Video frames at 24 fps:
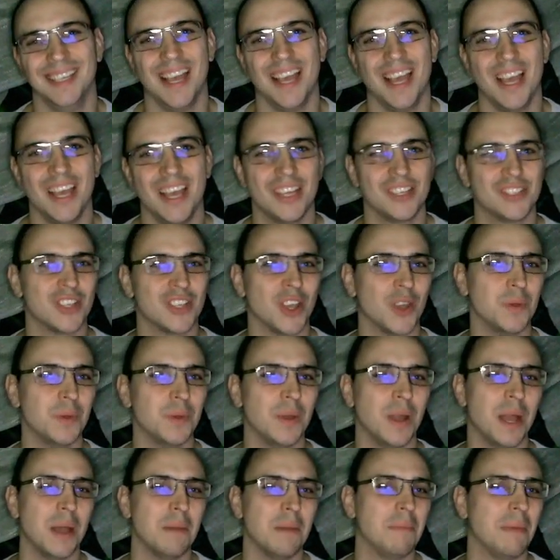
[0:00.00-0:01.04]
So
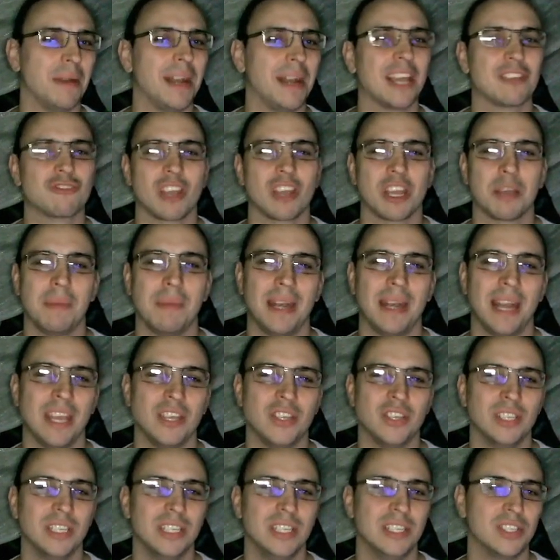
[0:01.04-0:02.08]
my next recommendation
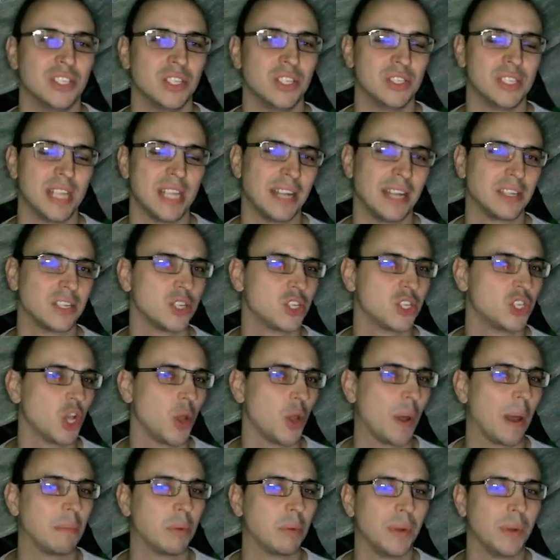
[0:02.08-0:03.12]
is to set show
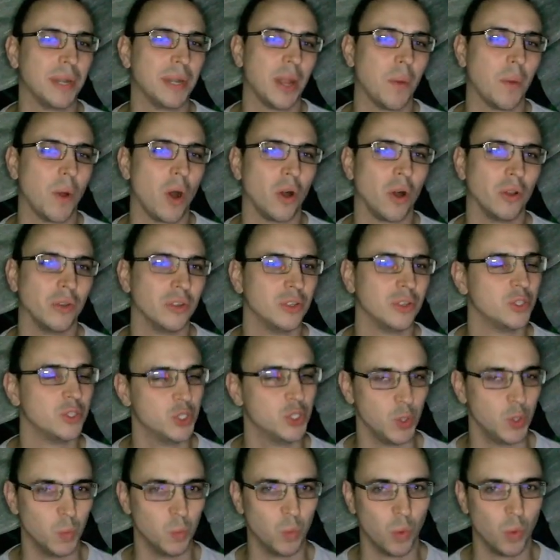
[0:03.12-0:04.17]
output window on to
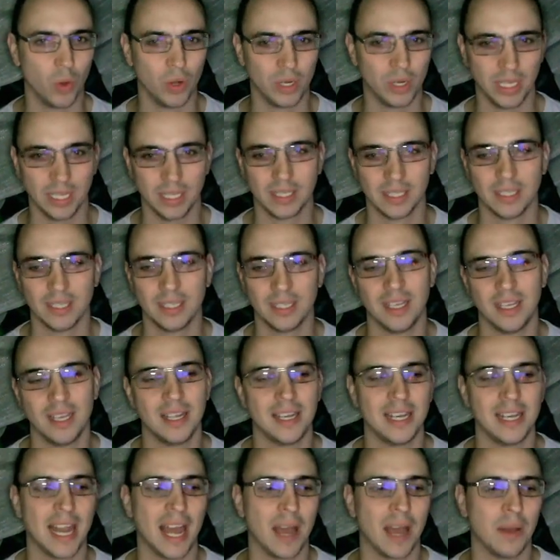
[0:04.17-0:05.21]
warning. Now,
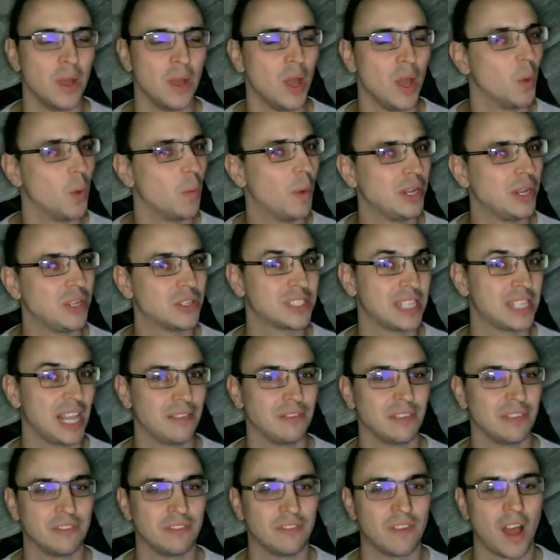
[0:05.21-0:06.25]
when you're saving
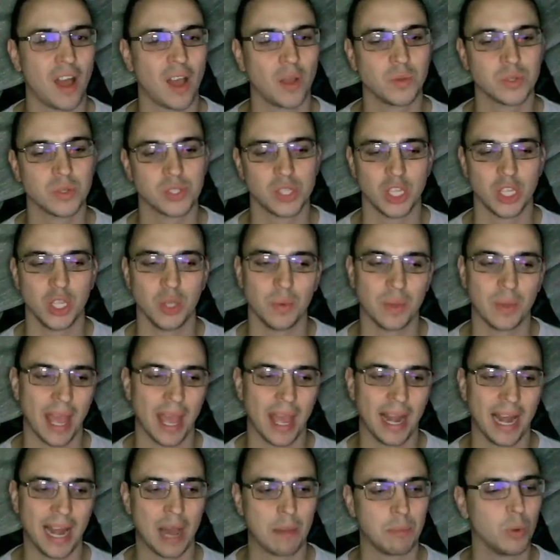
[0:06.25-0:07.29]
files, you'll get an
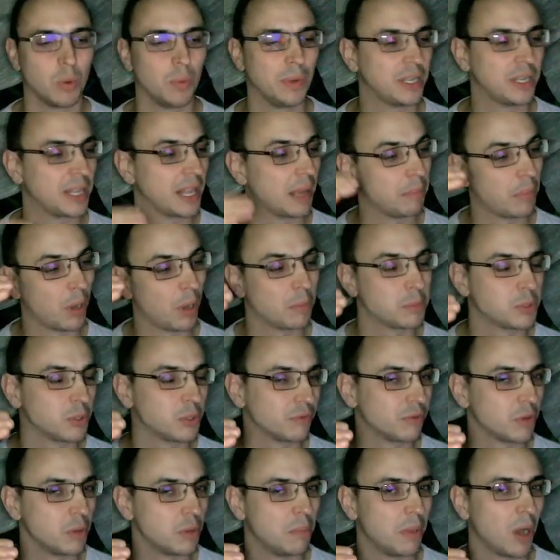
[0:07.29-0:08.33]
output window that pops up from the
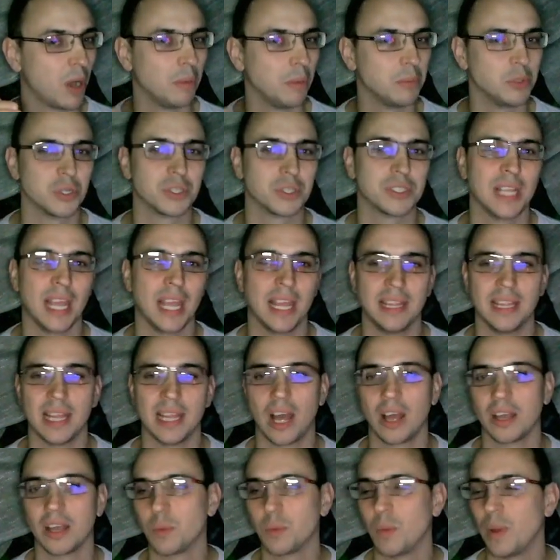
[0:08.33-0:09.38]
bottom just saying like
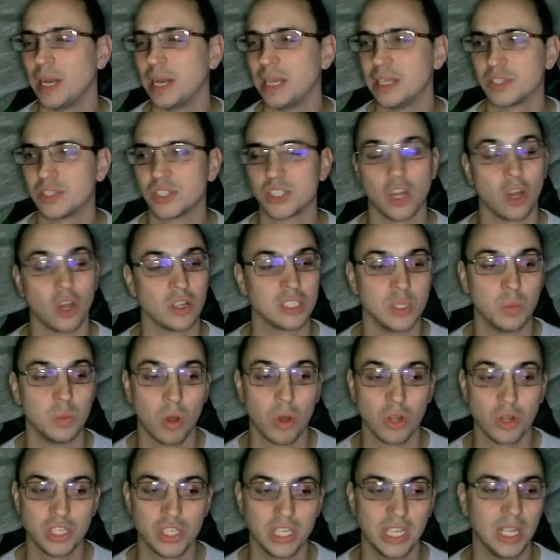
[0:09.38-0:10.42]
when it started
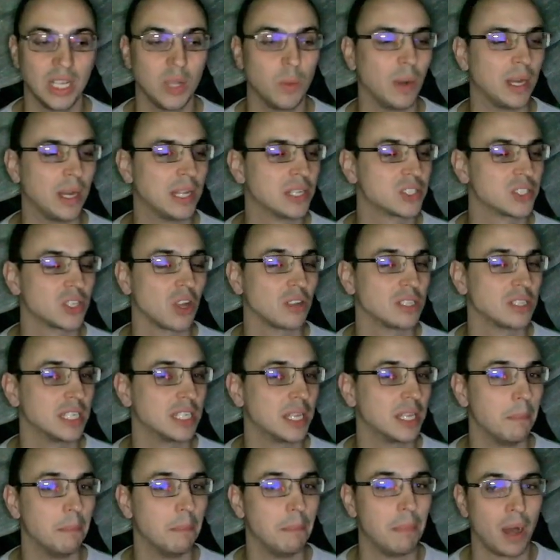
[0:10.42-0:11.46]
watching, when it started
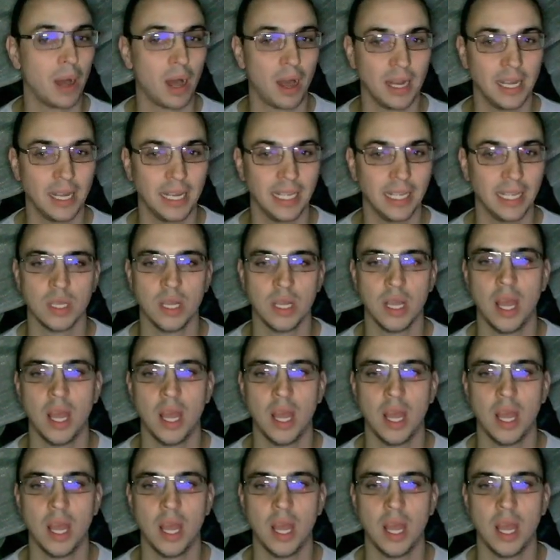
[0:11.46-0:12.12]
compiling.